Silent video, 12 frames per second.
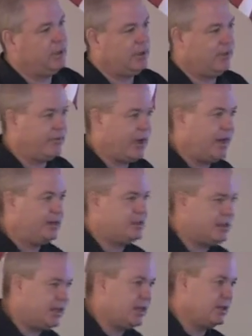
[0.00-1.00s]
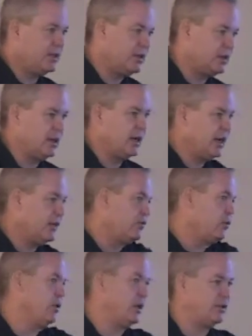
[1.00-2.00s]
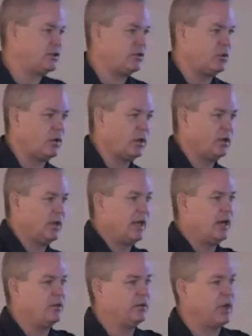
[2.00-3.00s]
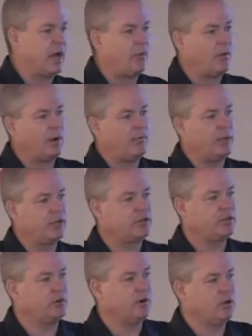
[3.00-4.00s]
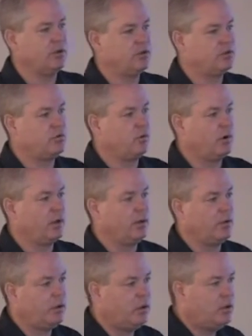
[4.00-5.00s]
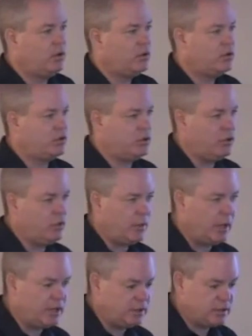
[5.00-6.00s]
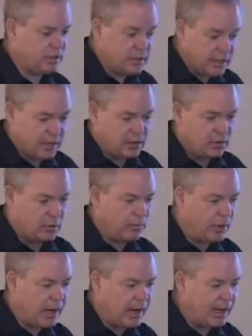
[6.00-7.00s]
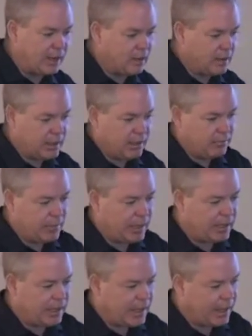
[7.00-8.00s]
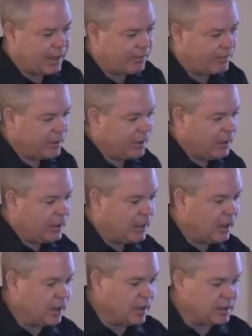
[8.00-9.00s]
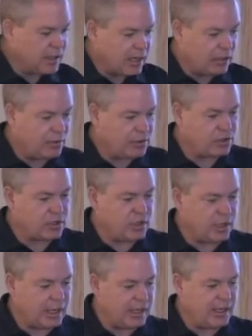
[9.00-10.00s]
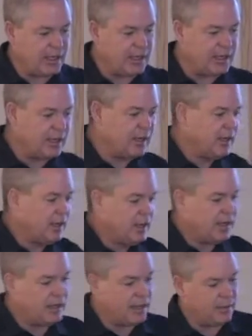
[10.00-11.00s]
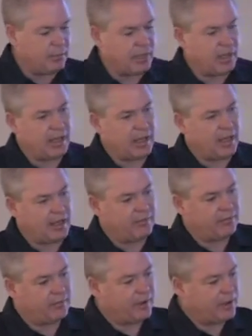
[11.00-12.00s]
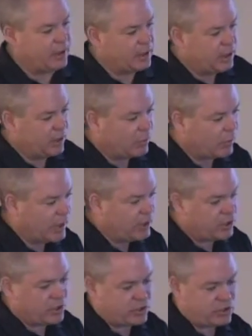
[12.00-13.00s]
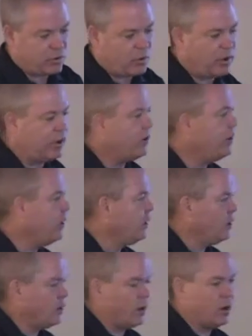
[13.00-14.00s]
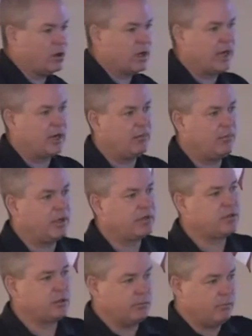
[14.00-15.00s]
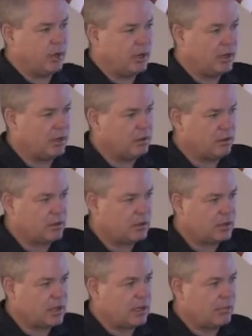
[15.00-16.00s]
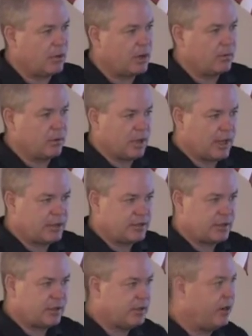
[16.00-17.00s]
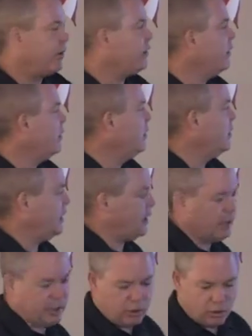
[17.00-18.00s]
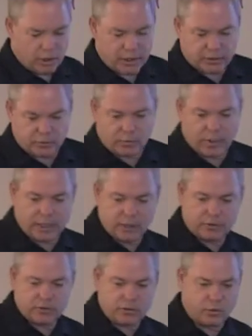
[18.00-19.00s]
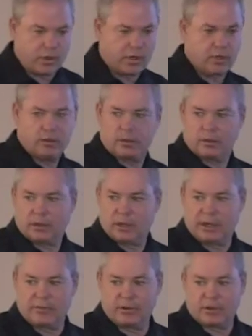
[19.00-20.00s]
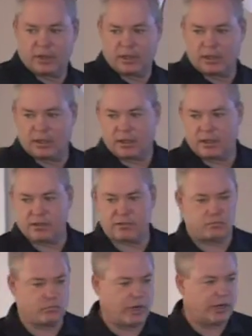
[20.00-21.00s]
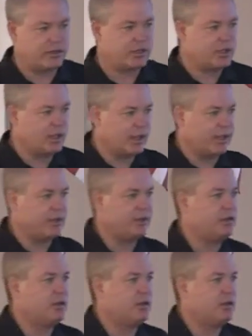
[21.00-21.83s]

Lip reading: If I dig and I throw that soil out, now I'm mixing all this soil. So you may see that little pile, and it may have yellowish clay in it, and it may have reddish soil, all kind of mixed and look kind of marbleized in there. And then you look at the regular soil, and everything is reddish clay.